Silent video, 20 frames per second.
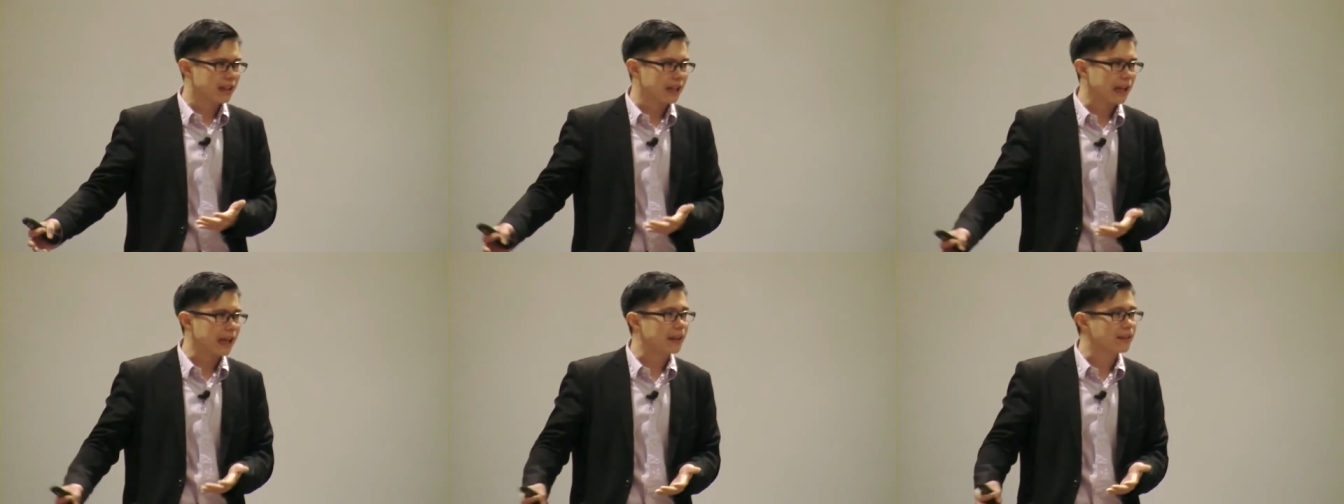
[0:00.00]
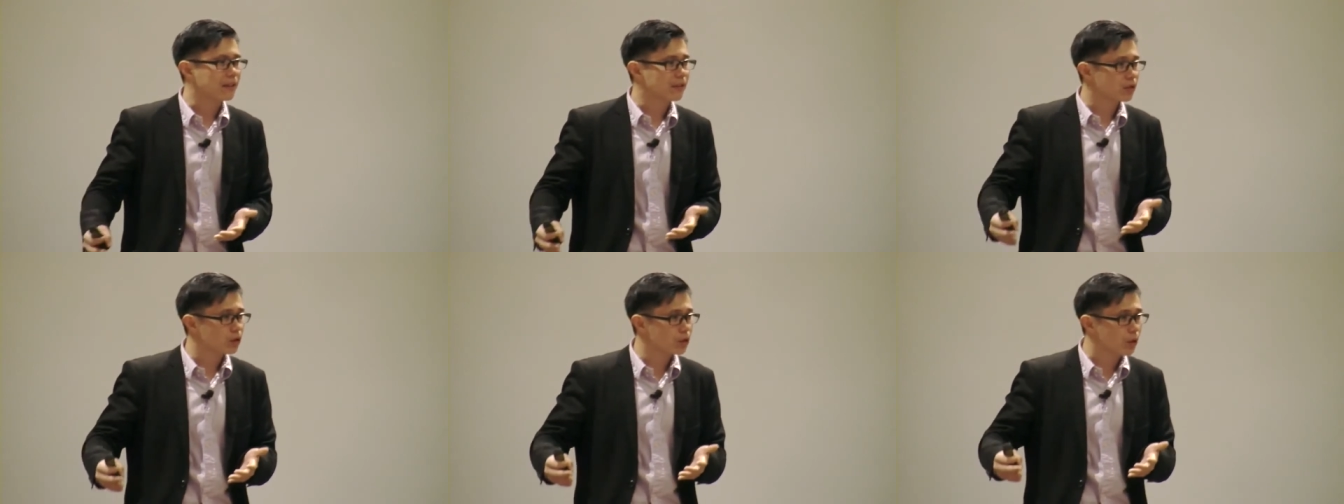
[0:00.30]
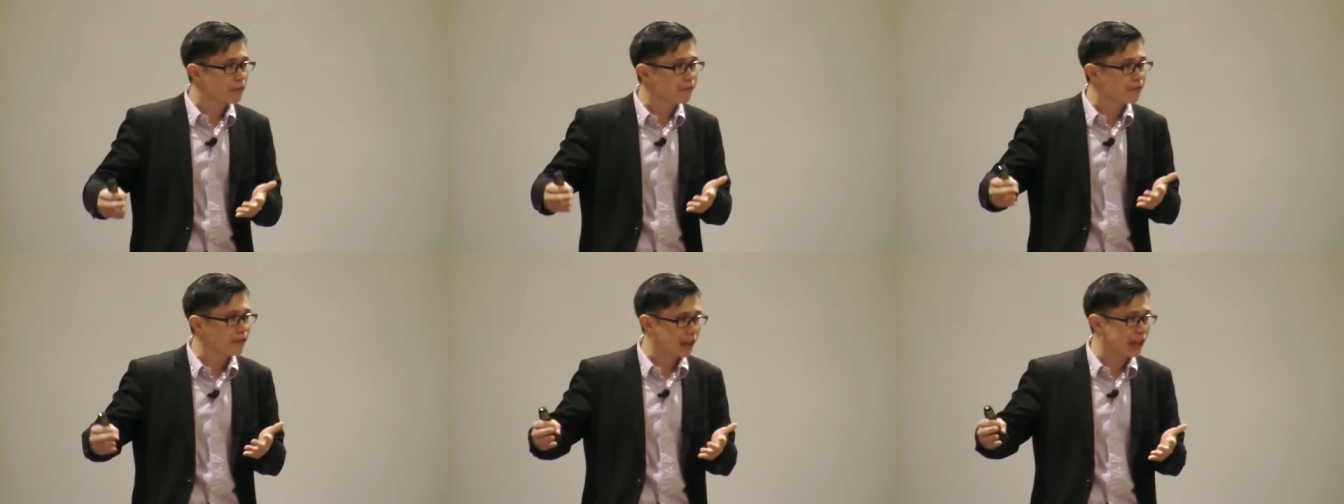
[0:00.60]
And
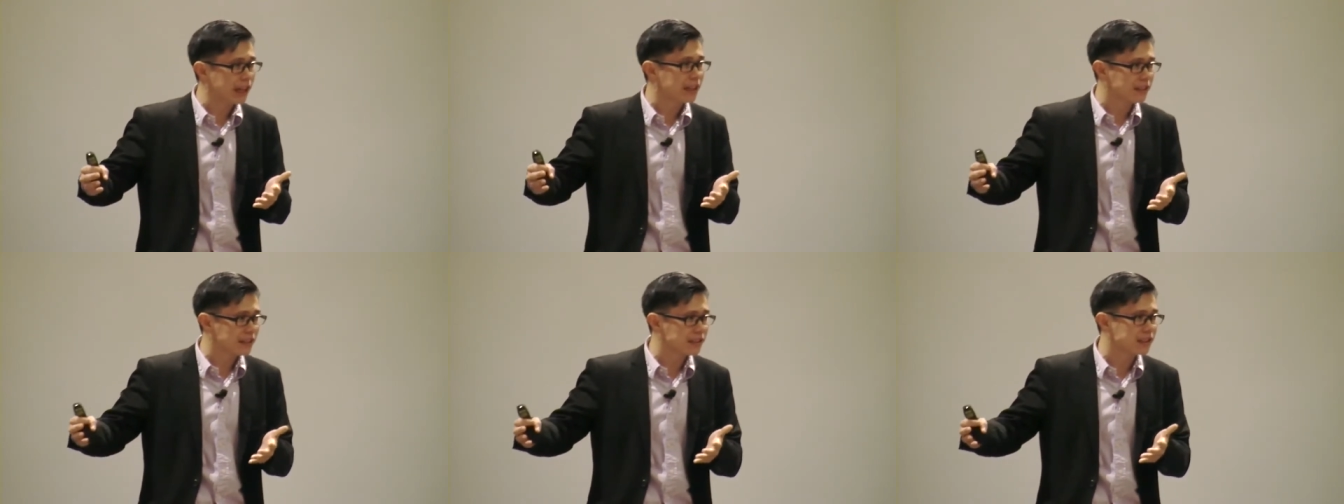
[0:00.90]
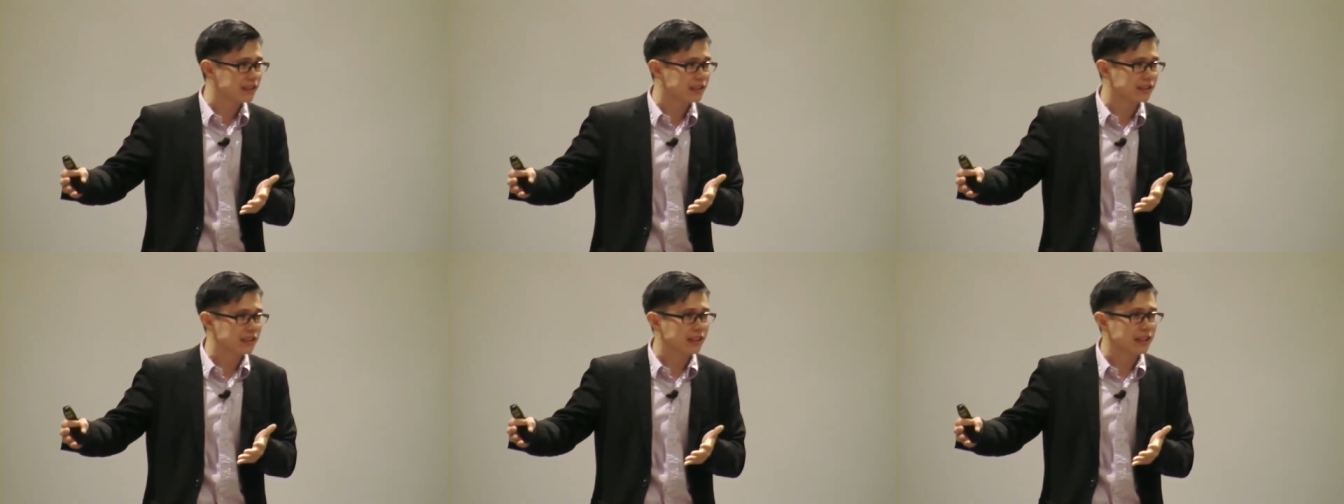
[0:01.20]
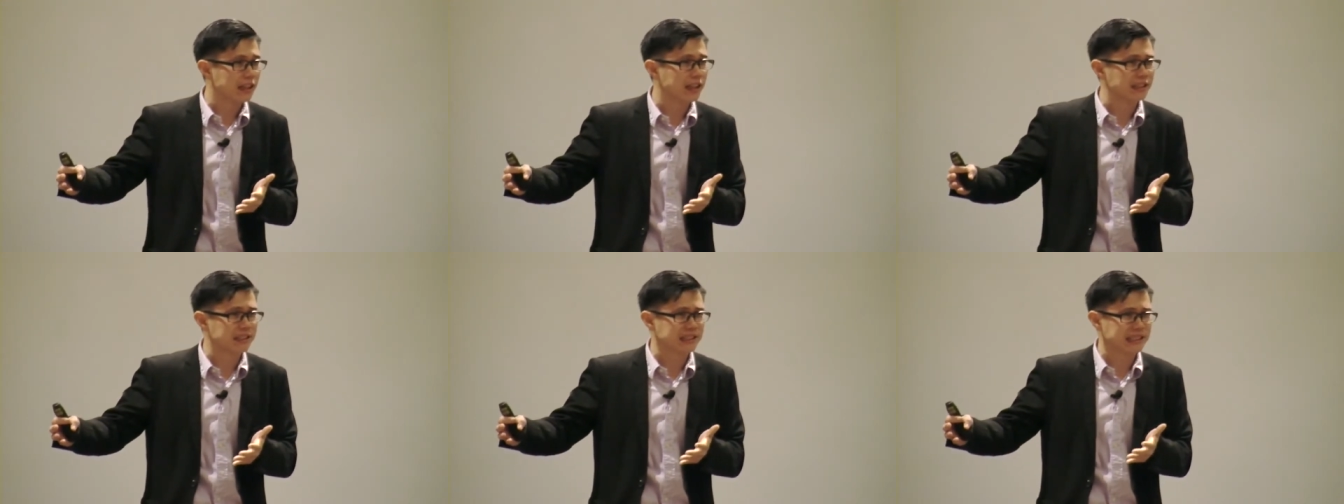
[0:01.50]
don't forget, this is
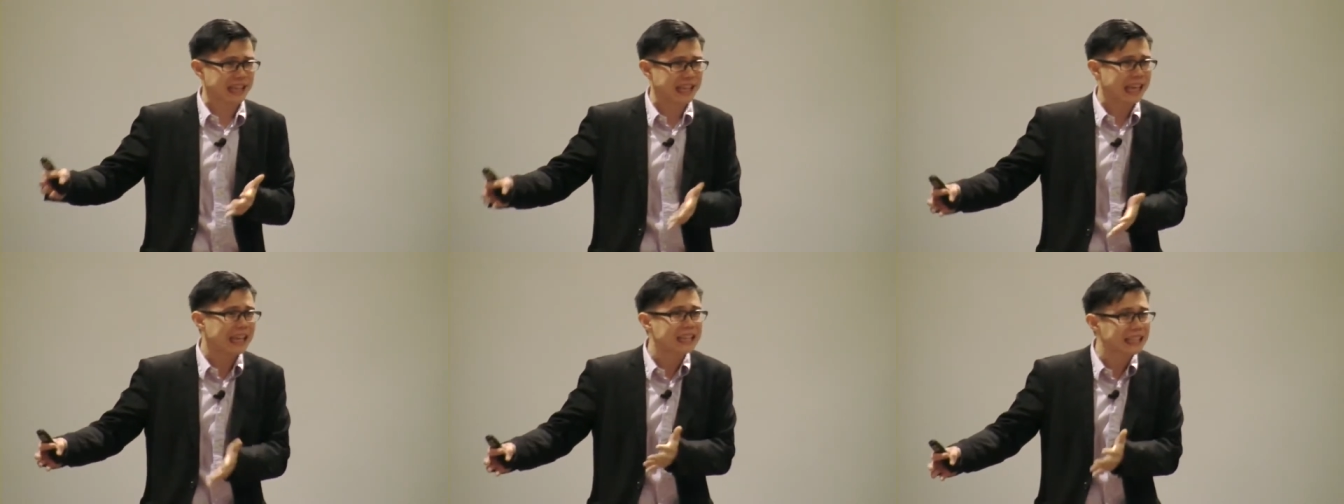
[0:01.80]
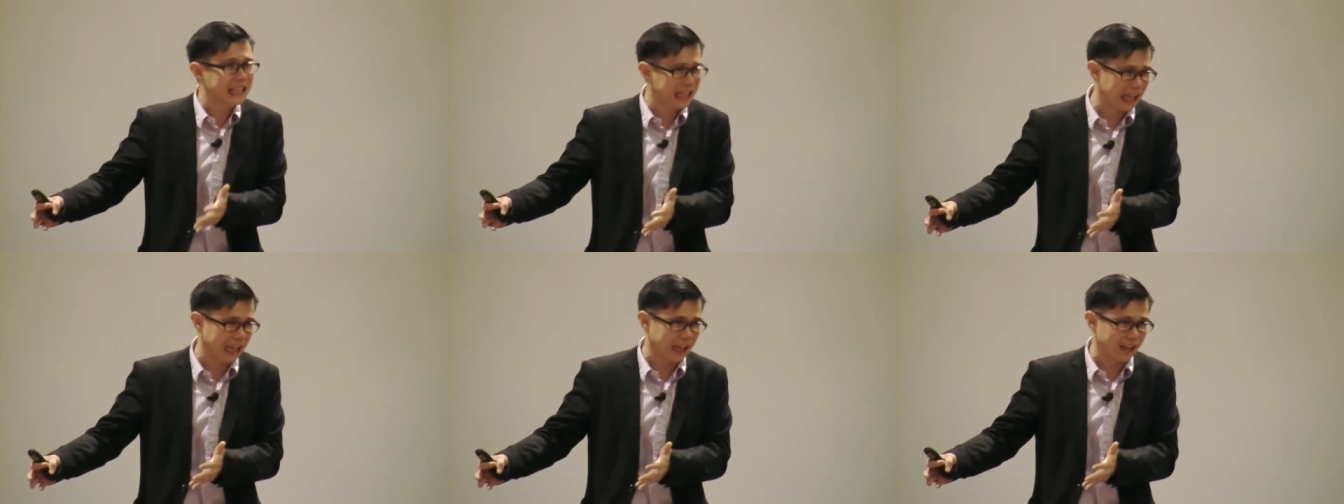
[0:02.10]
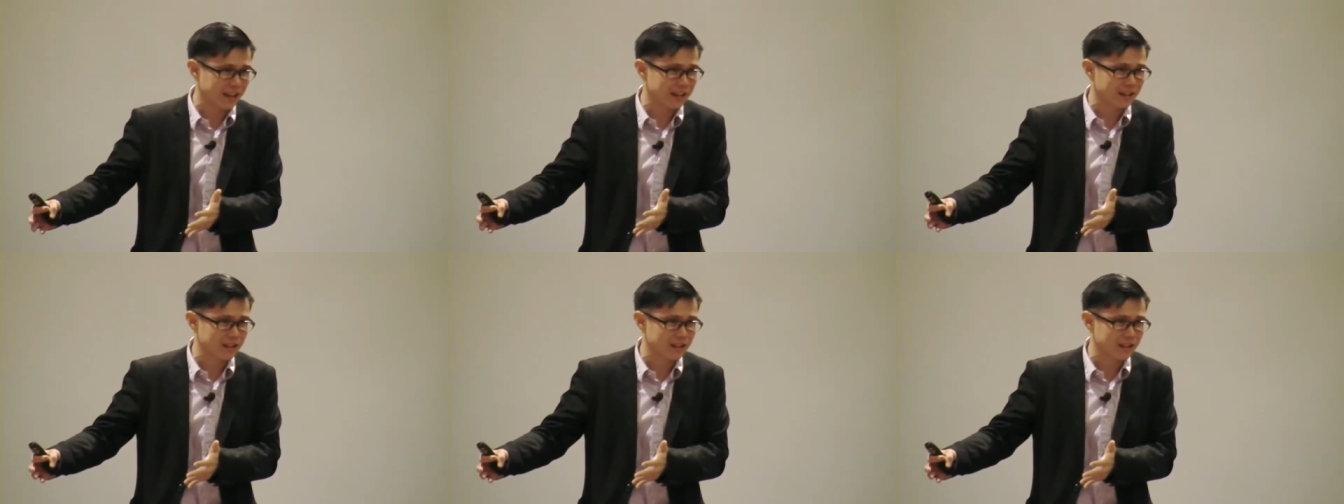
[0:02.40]
her second leg.